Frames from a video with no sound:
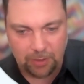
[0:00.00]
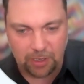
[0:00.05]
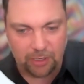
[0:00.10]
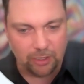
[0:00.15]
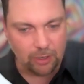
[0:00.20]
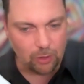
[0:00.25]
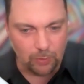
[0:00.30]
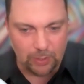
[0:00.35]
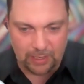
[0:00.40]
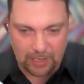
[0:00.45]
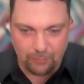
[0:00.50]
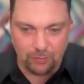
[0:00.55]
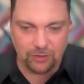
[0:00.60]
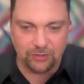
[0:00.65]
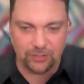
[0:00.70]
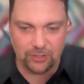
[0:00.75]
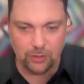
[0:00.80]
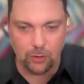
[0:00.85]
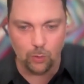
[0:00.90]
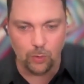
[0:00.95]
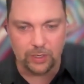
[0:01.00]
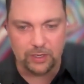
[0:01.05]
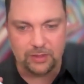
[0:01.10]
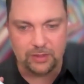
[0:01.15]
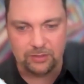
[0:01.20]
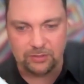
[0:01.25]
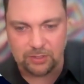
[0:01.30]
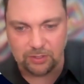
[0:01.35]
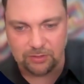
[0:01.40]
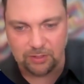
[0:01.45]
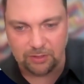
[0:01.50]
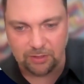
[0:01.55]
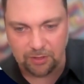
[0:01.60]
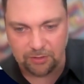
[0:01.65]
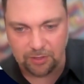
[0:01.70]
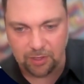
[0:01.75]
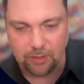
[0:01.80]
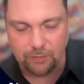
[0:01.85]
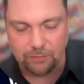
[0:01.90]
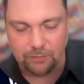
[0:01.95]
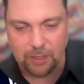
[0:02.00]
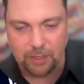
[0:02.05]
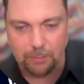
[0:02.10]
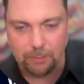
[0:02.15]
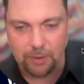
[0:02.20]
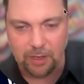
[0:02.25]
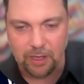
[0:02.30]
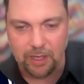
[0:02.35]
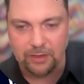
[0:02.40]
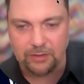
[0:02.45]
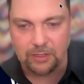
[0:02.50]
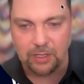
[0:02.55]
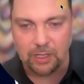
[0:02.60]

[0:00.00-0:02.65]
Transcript: going to read every single one of these because it's a ton of them, but